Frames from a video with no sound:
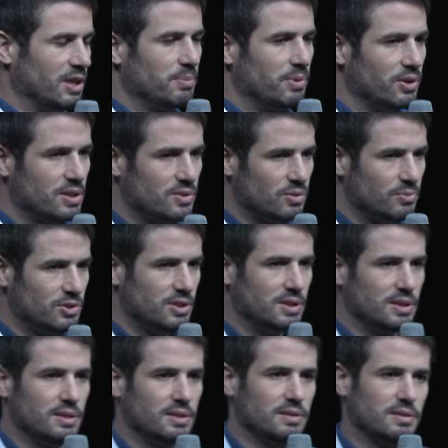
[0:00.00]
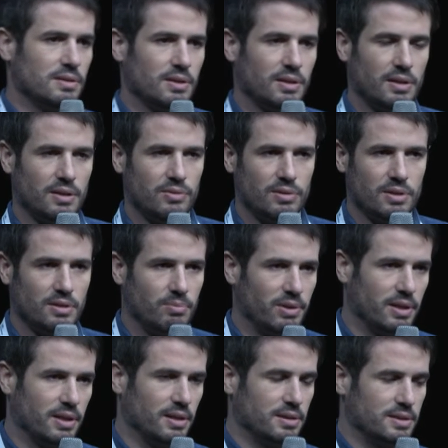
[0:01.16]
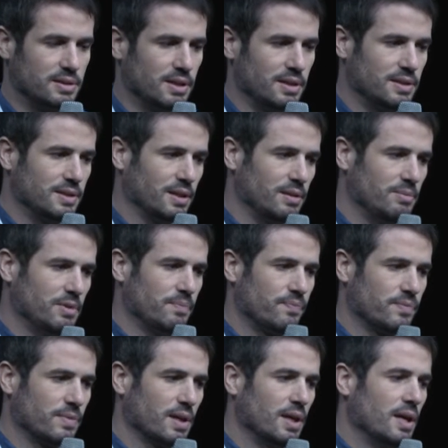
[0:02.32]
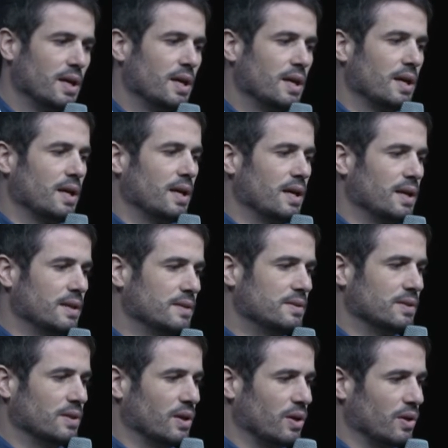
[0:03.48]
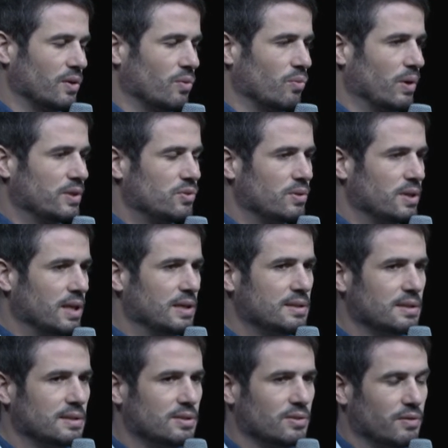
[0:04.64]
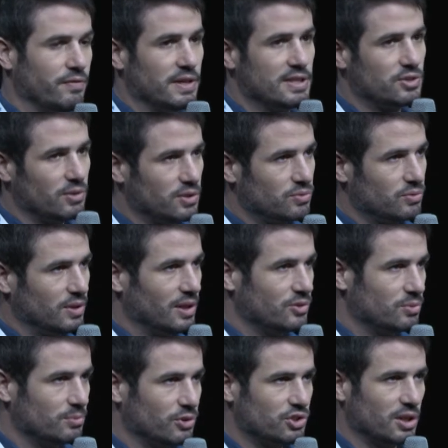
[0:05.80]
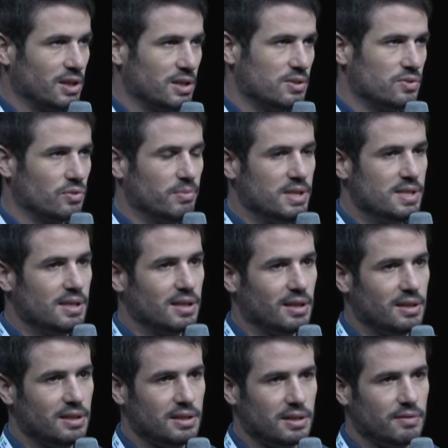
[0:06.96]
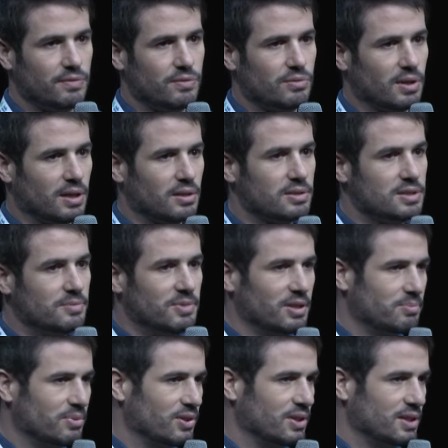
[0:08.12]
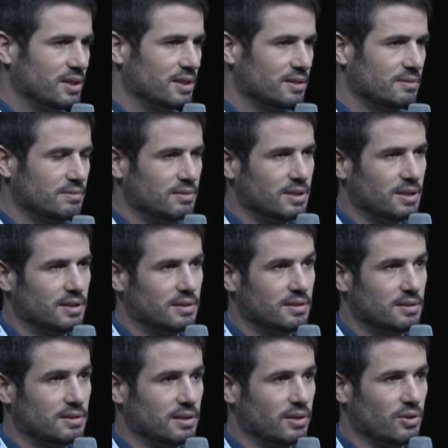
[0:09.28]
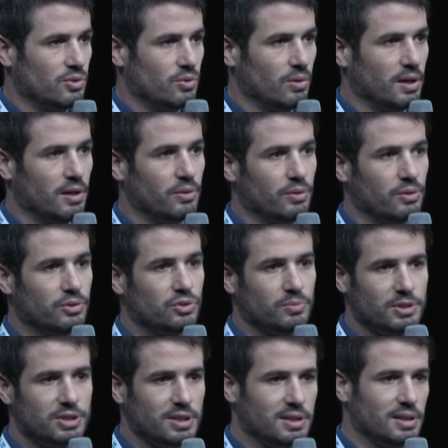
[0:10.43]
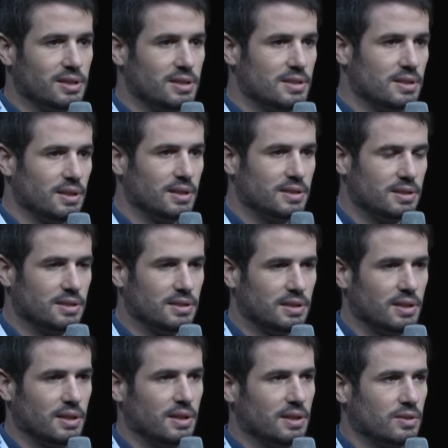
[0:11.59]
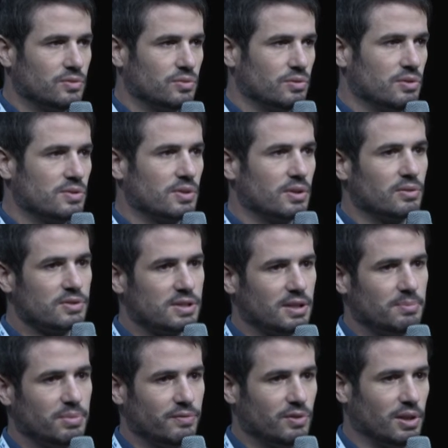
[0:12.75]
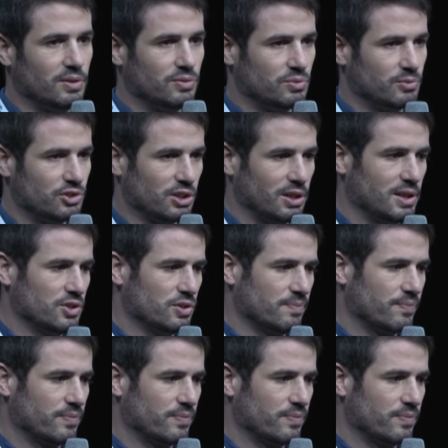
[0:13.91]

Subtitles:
Tech Pioneers community, you can apply anytime. And what you get is a fast track to the Hello Tomorrow Challenge. So basically, if you are a Deep Tech Pioneer, then you are automatically selected to the second step of the Hello Tomorrow Challenge,